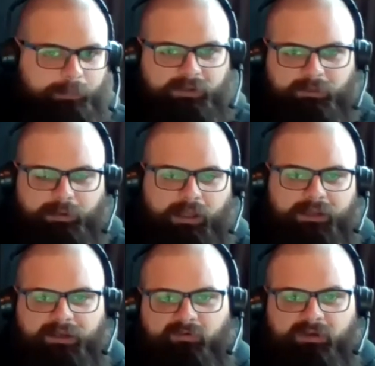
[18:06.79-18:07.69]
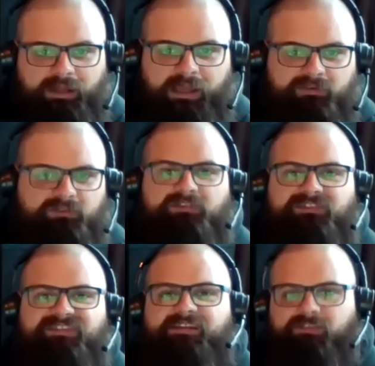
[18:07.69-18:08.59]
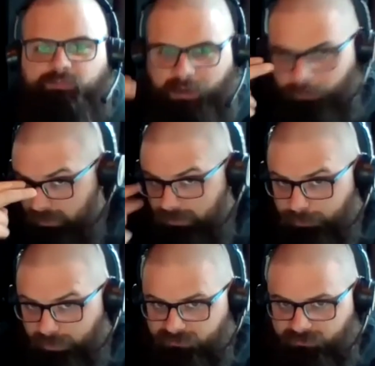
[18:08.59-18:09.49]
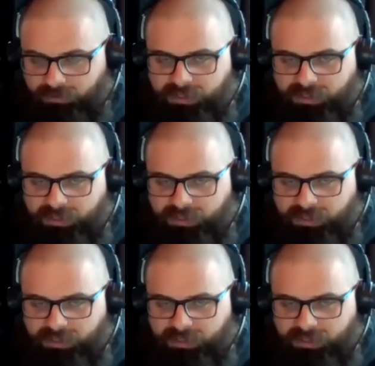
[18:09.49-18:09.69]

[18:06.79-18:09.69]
You're probably never gonna actually see this property in person, right?